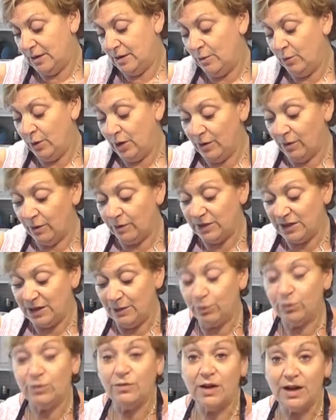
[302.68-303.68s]
we are obviously
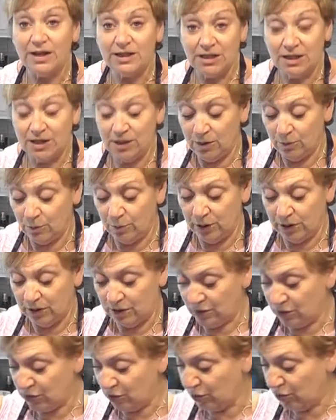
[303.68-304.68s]
providing you with
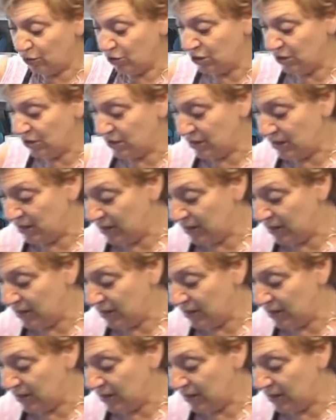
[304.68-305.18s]
the sausages and